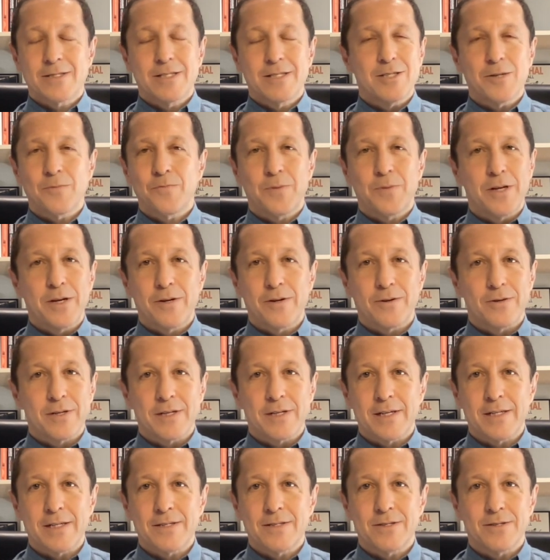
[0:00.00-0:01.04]
disappeared
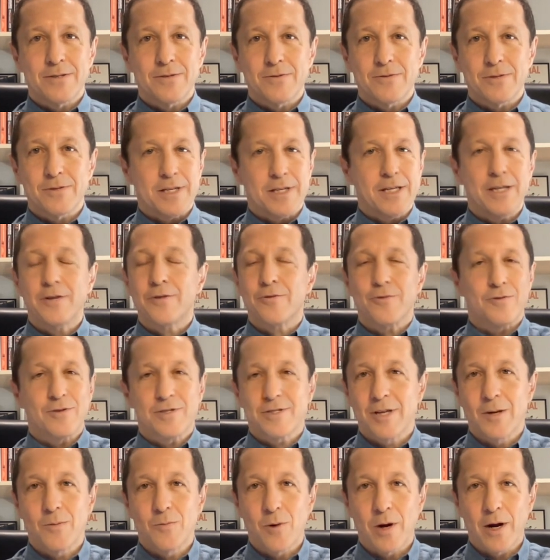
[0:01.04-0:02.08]
into the ether
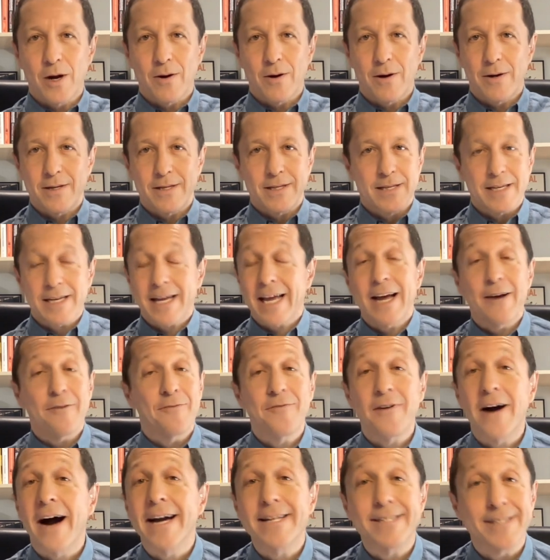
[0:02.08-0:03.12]
somewhere. You can't
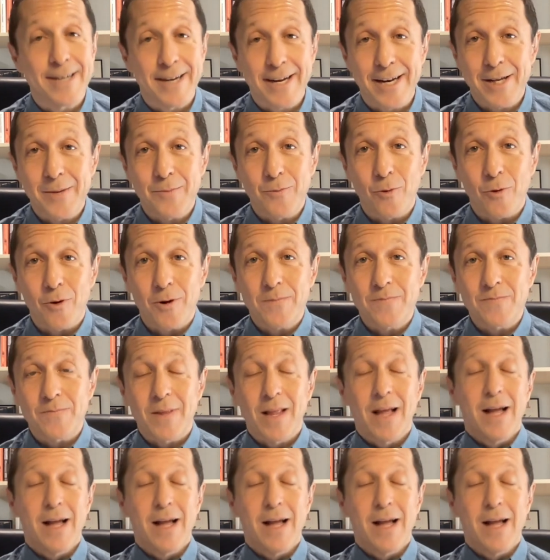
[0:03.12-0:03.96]
find it anymore.